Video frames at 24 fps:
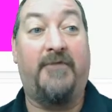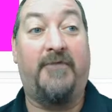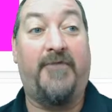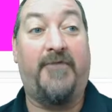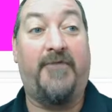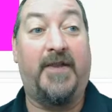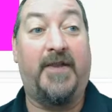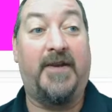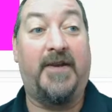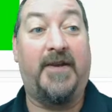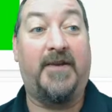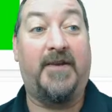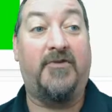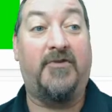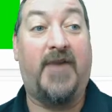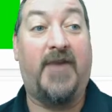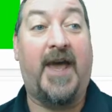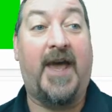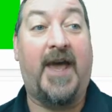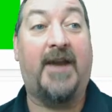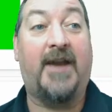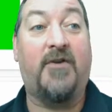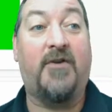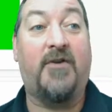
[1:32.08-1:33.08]
of filling in your
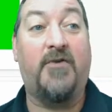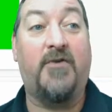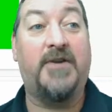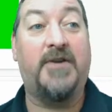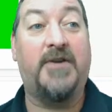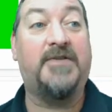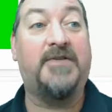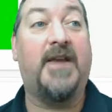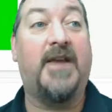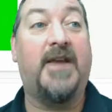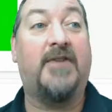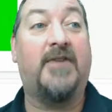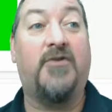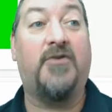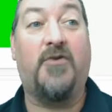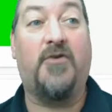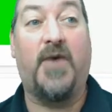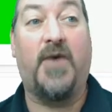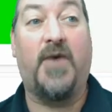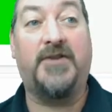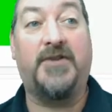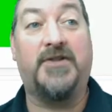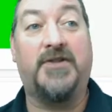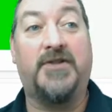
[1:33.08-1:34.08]
categories and your
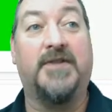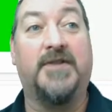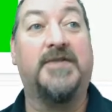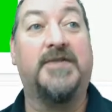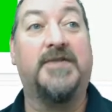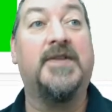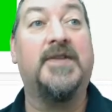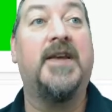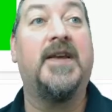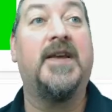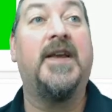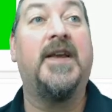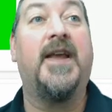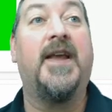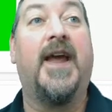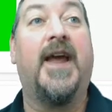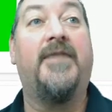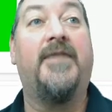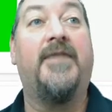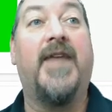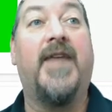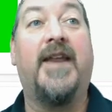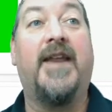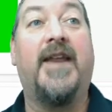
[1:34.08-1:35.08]
questions,
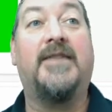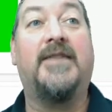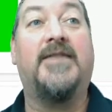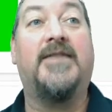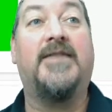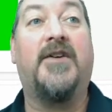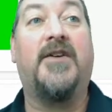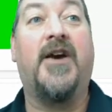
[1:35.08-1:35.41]
and then it's a